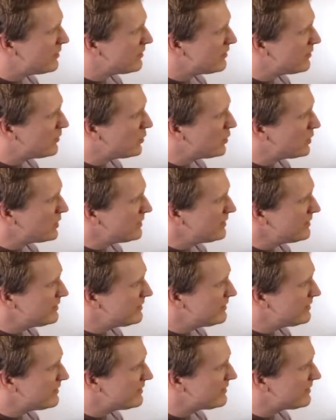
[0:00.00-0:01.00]
4,
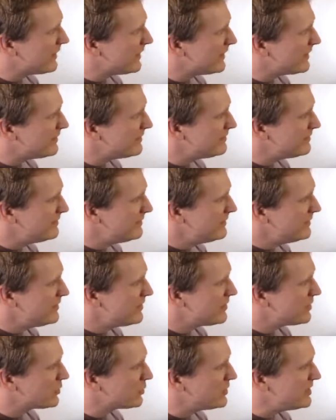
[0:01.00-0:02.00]
5,
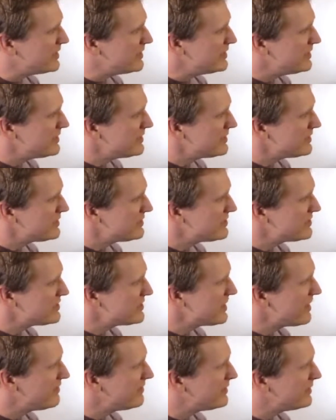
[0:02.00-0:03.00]
3,
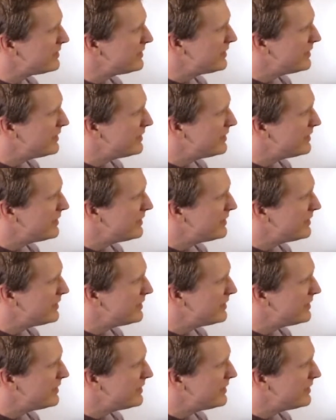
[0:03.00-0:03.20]
7.